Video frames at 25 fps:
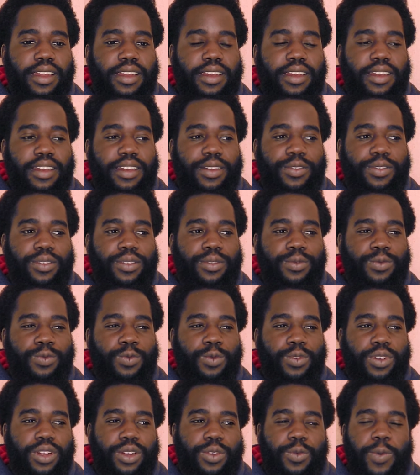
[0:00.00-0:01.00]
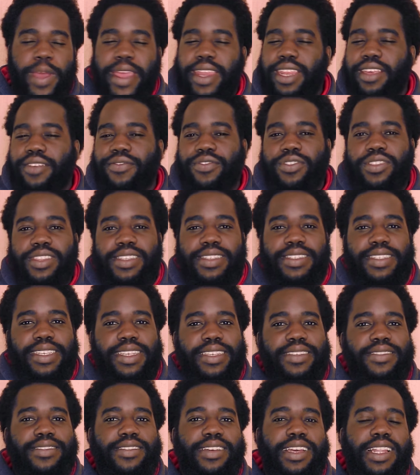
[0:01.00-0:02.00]
we're waiting for the
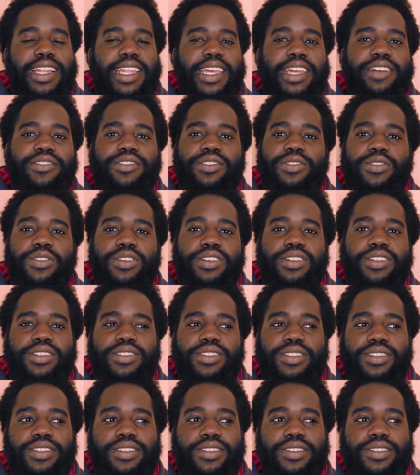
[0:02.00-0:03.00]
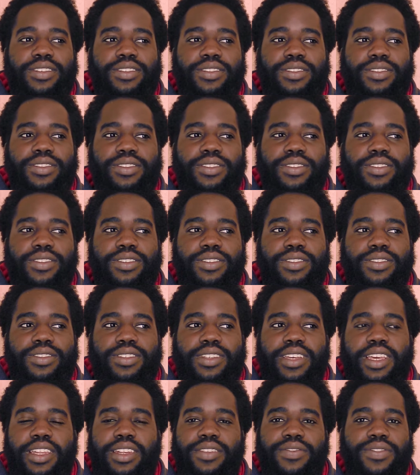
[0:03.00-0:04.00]
seas to clear in order to
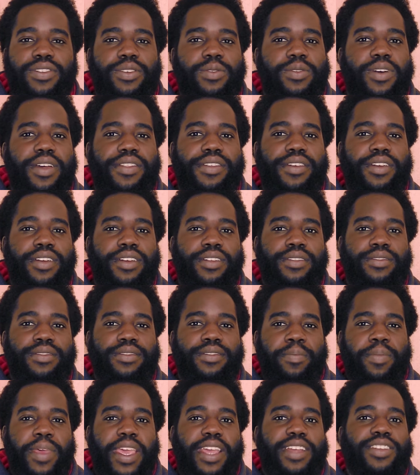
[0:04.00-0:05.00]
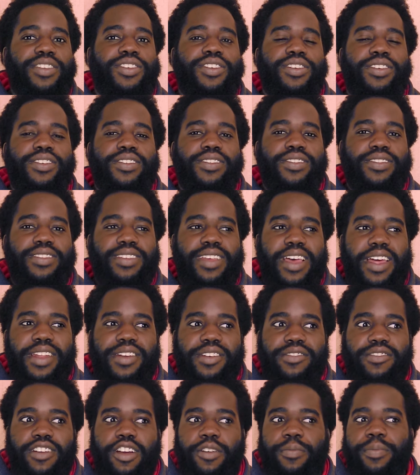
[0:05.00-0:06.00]
get a few other pictures
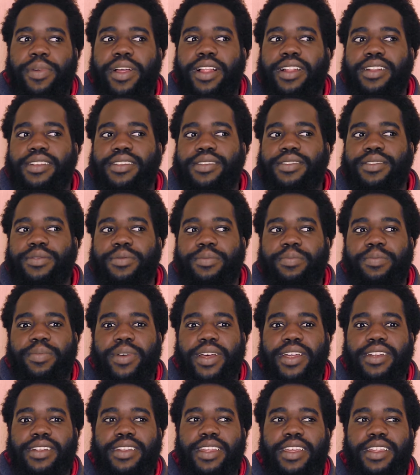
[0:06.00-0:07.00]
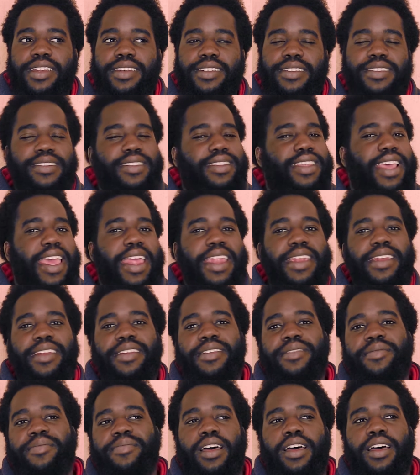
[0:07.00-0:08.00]
under our belt. But until
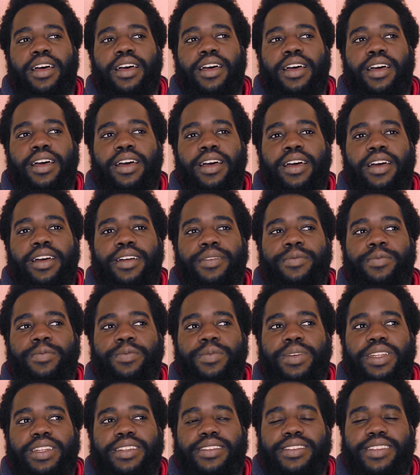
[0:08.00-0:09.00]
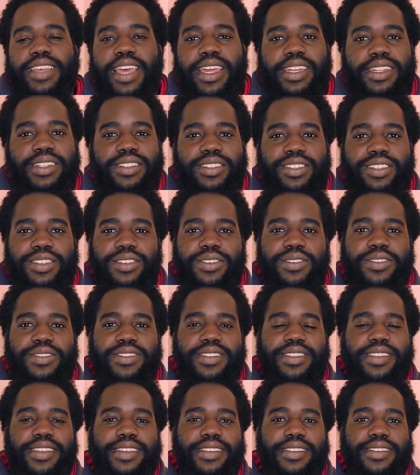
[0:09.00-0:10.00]
then, we decided to
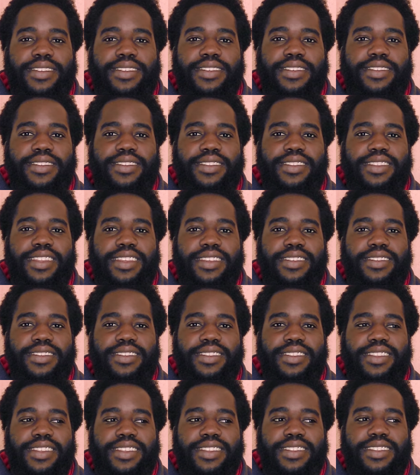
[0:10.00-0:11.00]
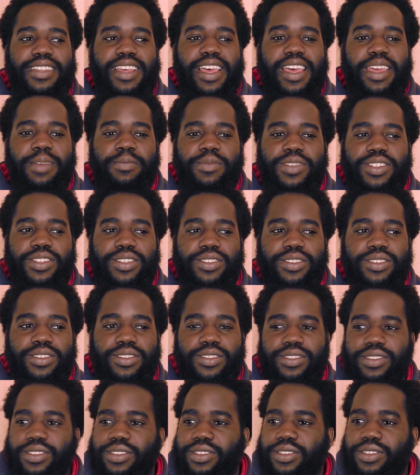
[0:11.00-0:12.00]
use this time
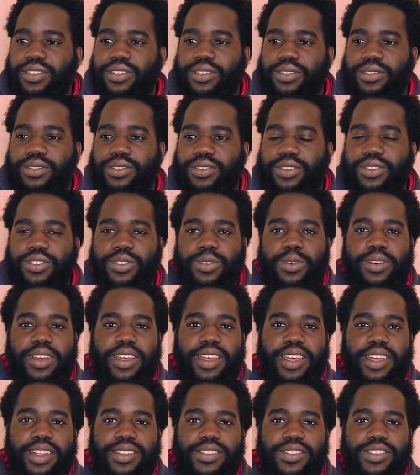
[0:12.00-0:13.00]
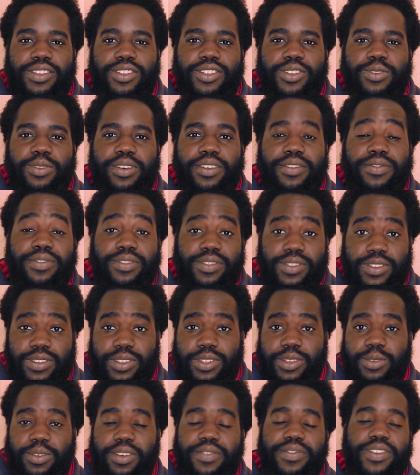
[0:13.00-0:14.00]
to do
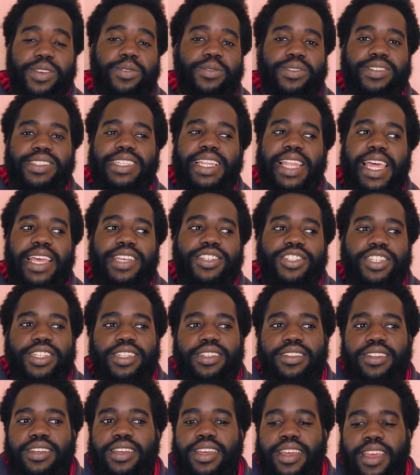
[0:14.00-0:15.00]
a viewer selection.